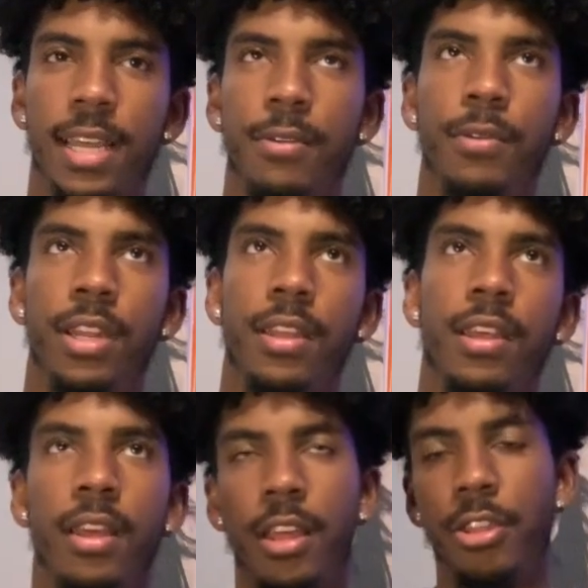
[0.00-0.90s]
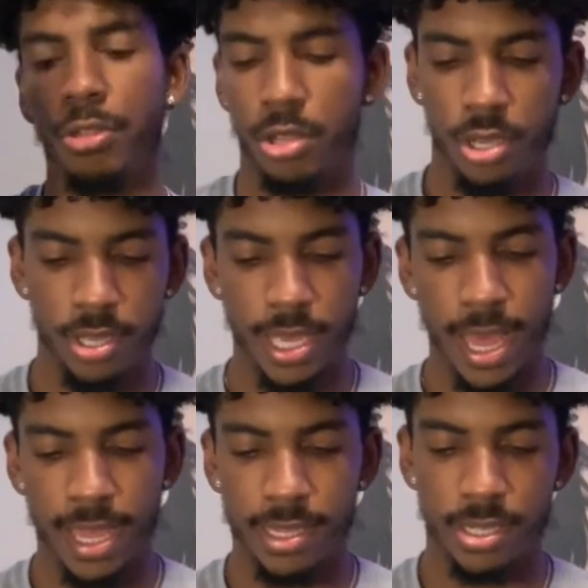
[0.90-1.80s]
kind of want to throw you
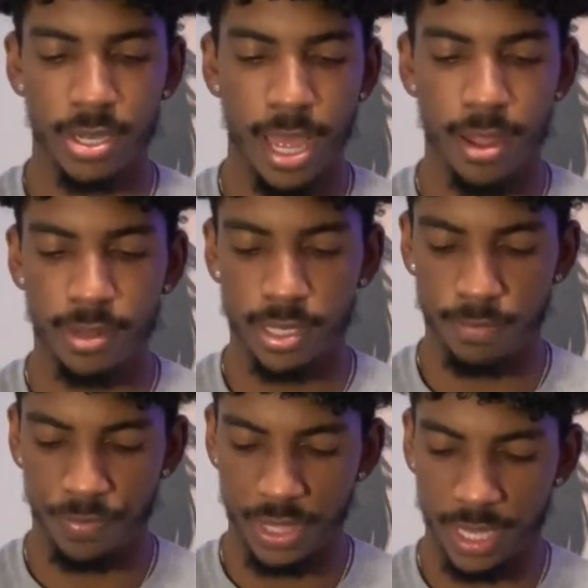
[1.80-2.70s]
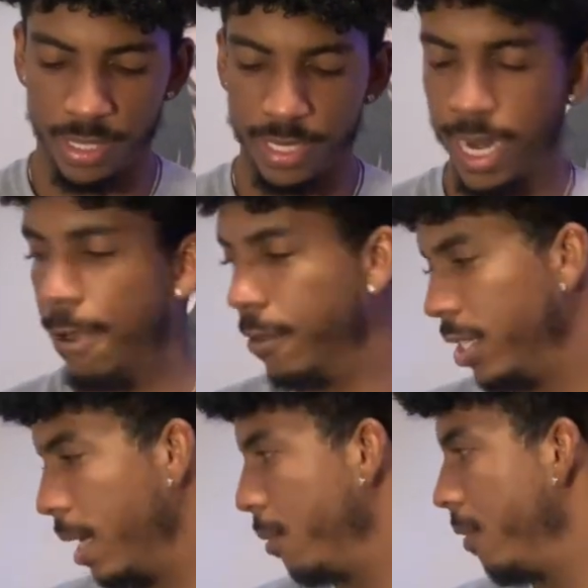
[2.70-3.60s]
guys out some things that I
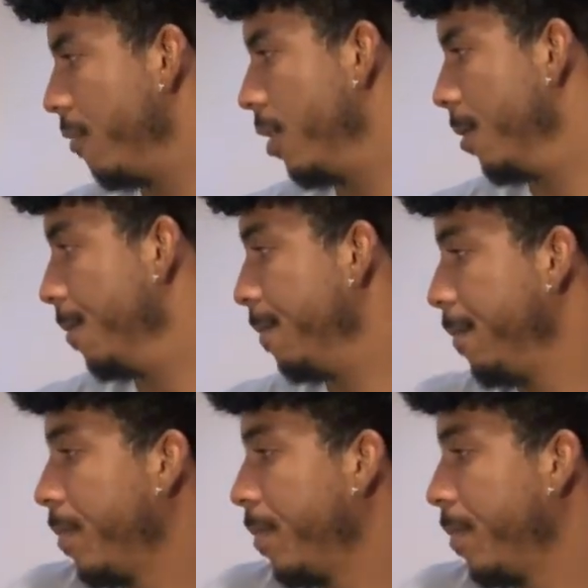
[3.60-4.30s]
wish I would have known.